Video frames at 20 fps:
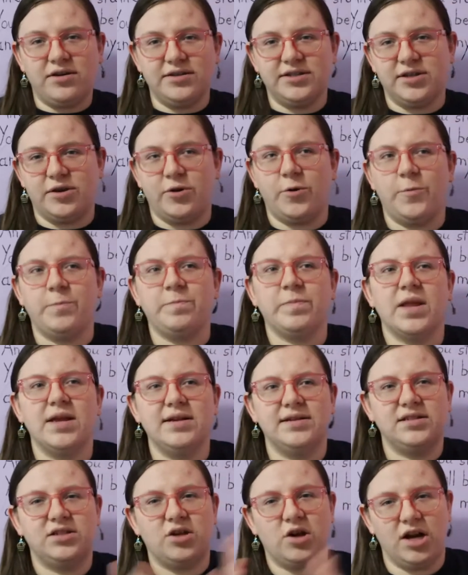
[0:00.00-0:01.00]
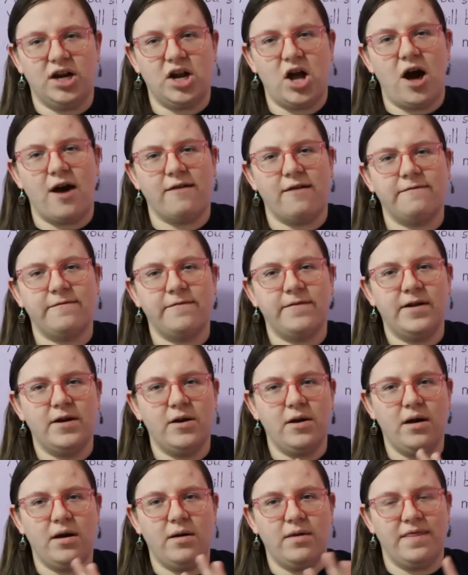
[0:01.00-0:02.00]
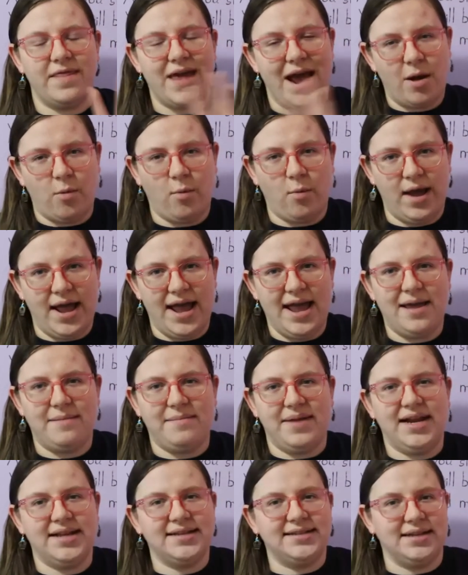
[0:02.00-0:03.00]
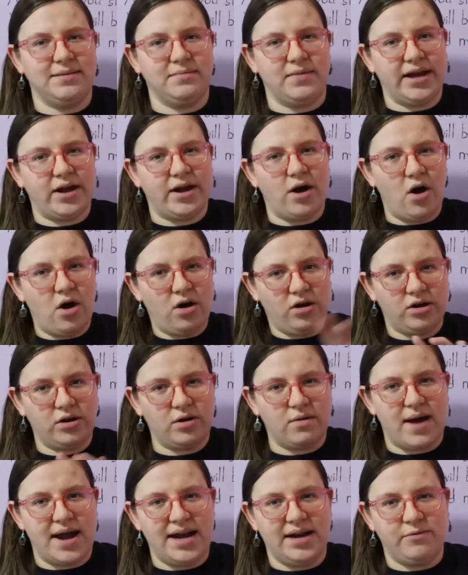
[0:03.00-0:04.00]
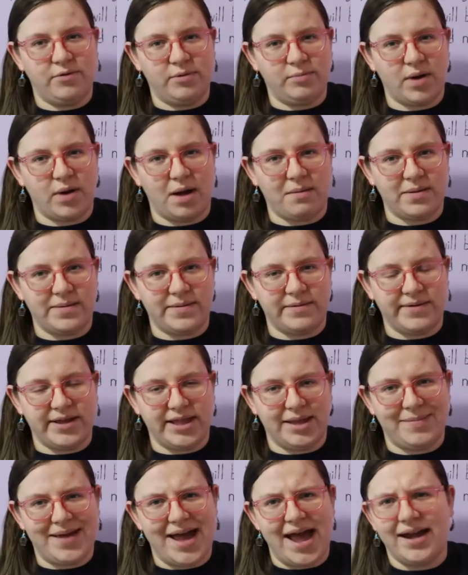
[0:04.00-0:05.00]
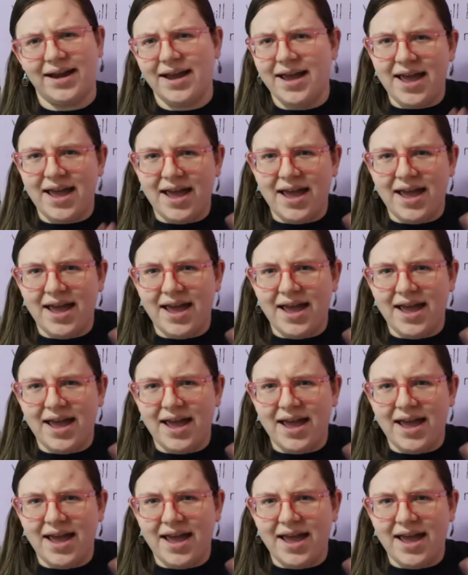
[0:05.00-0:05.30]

Also, starting off that way, it made it seem like all her writing would probably be really bad.